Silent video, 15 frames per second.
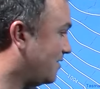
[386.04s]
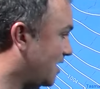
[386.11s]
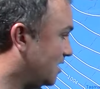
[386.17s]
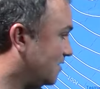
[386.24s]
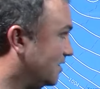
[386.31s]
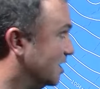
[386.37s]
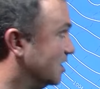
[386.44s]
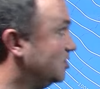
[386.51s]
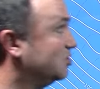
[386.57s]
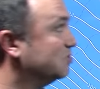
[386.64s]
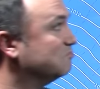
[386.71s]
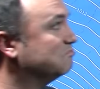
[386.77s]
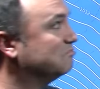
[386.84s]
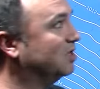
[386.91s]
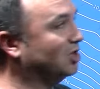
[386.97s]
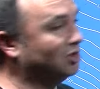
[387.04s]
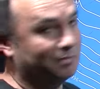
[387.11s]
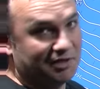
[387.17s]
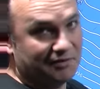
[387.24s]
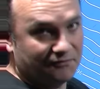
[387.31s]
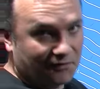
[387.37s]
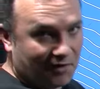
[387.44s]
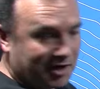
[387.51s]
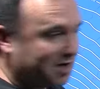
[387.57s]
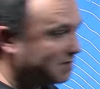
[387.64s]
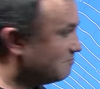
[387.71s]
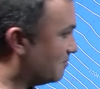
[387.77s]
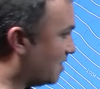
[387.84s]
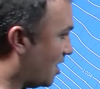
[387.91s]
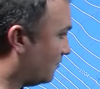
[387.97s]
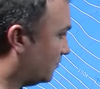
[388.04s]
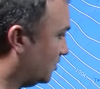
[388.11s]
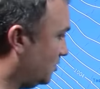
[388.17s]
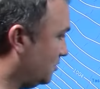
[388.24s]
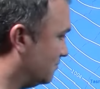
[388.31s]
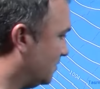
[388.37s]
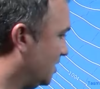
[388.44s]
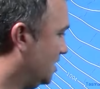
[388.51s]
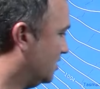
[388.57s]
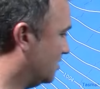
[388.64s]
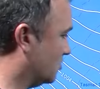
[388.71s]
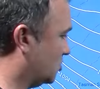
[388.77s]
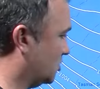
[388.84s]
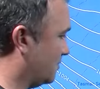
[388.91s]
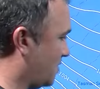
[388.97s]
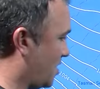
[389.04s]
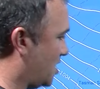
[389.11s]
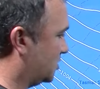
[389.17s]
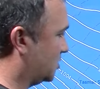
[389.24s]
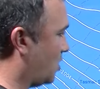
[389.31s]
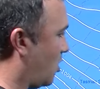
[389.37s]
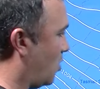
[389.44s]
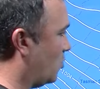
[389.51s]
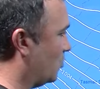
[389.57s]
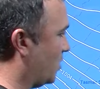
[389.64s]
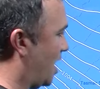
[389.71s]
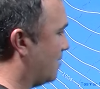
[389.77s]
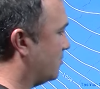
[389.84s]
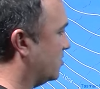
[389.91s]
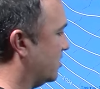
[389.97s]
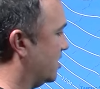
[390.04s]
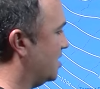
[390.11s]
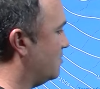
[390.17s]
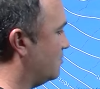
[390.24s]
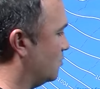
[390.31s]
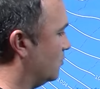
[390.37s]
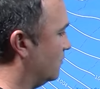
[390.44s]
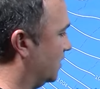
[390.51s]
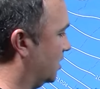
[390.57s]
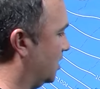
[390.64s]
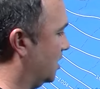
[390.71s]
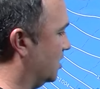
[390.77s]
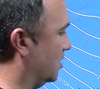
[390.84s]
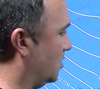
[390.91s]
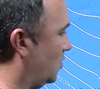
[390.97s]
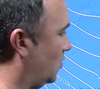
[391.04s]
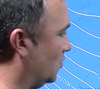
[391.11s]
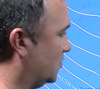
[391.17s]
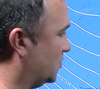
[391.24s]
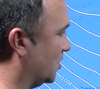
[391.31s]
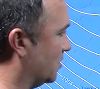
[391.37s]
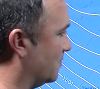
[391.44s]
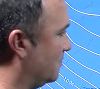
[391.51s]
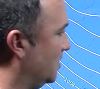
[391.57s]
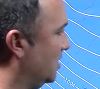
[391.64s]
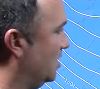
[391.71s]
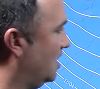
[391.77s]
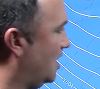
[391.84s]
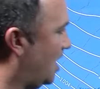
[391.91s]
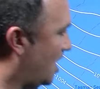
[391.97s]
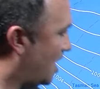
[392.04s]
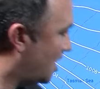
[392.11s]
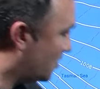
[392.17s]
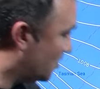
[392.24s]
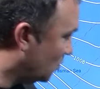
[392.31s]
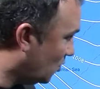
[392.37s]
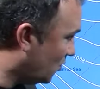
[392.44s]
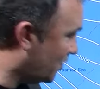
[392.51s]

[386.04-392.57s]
and in the east, it'll be Friday afternoon. There's some nice cold upper air moving in also. The North